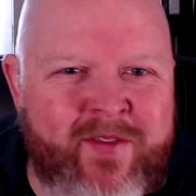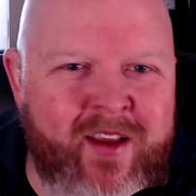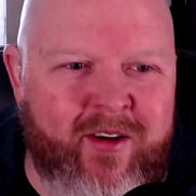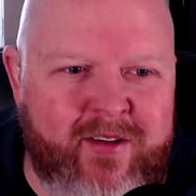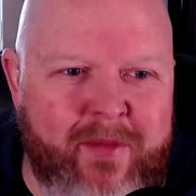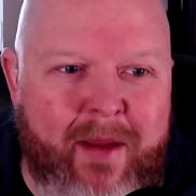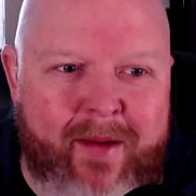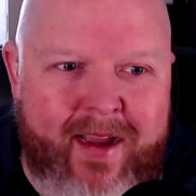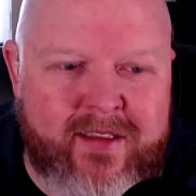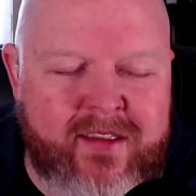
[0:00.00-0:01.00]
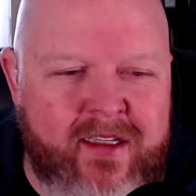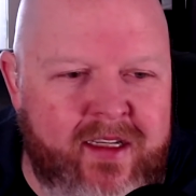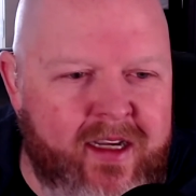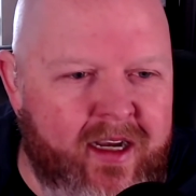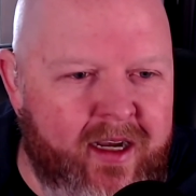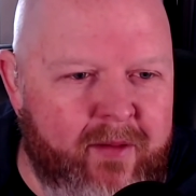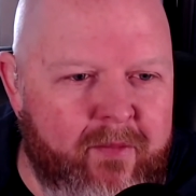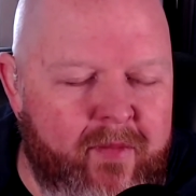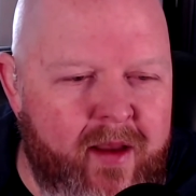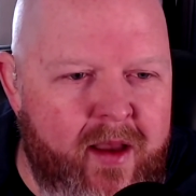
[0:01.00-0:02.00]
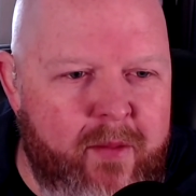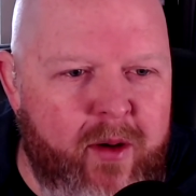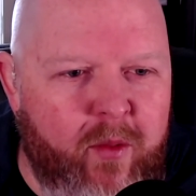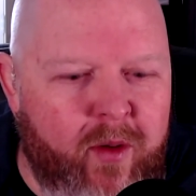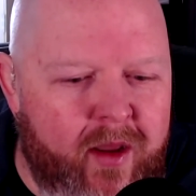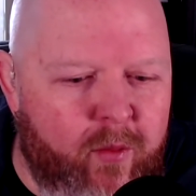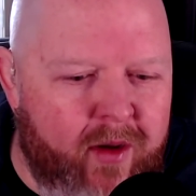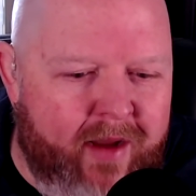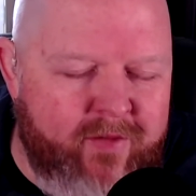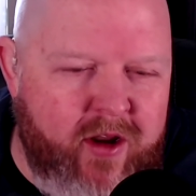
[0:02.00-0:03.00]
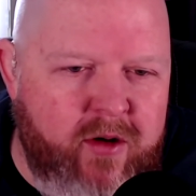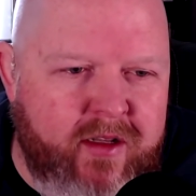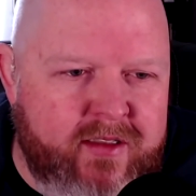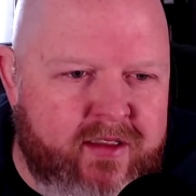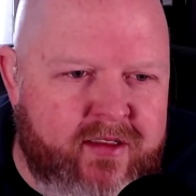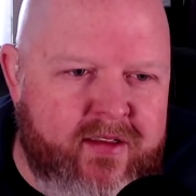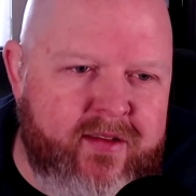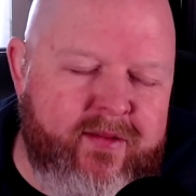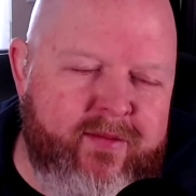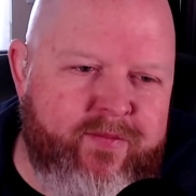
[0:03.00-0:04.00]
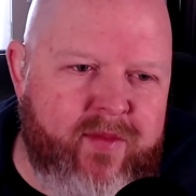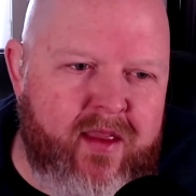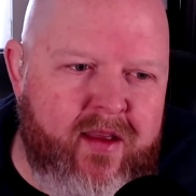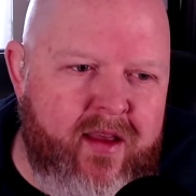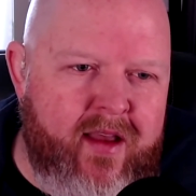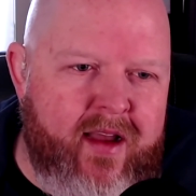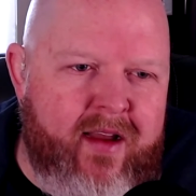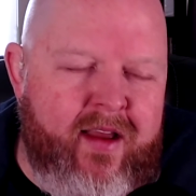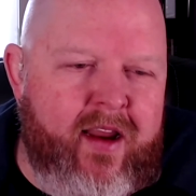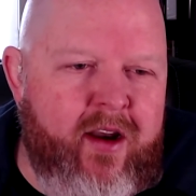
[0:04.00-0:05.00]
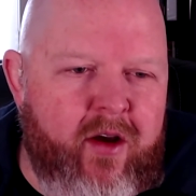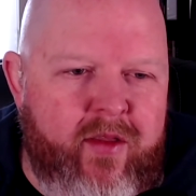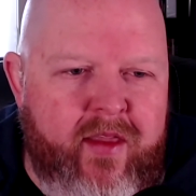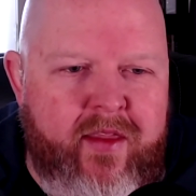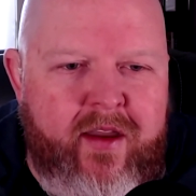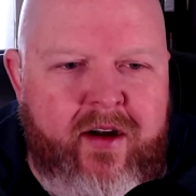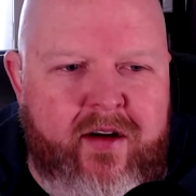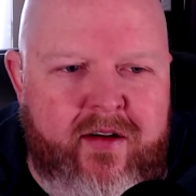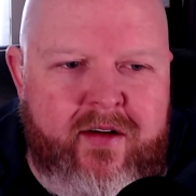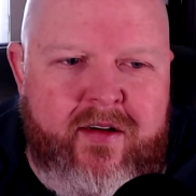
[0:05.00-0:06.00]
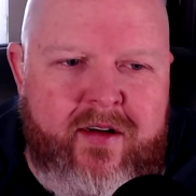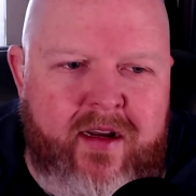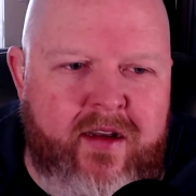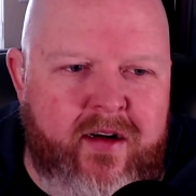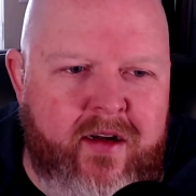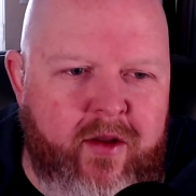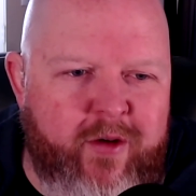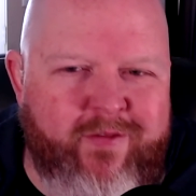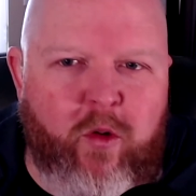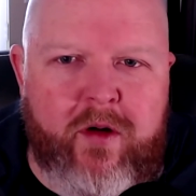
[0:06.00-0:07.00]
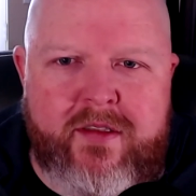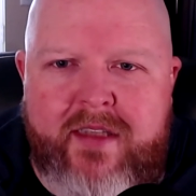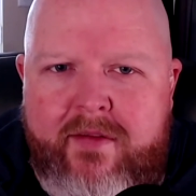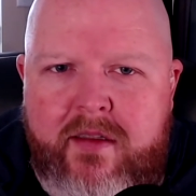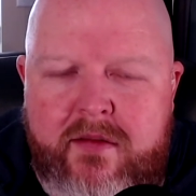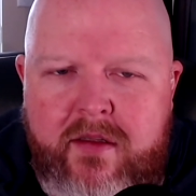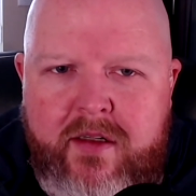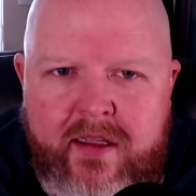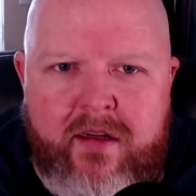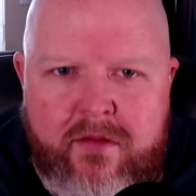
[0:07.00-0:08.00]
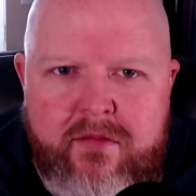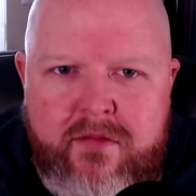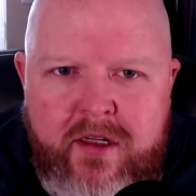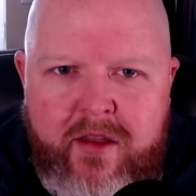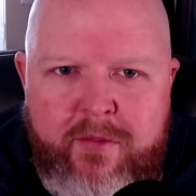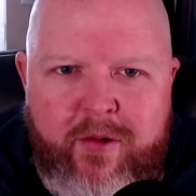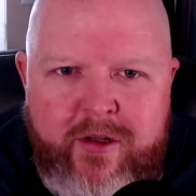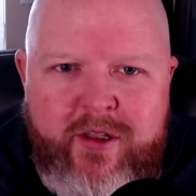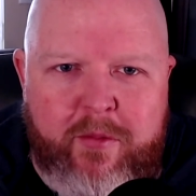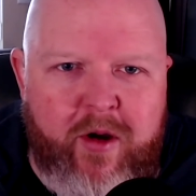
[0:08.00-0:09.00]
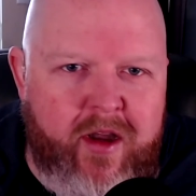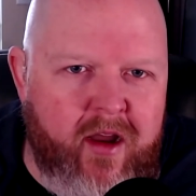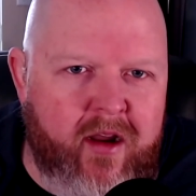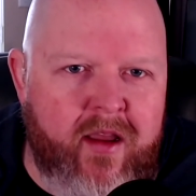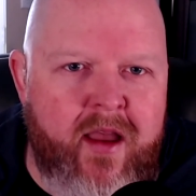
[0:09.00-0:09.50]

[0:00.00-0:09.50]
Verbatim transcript: on some iPads. Um, but what what I've noticed you know they're and they're you know they're four and seven, so they're little. You know they're pre- still pretty young.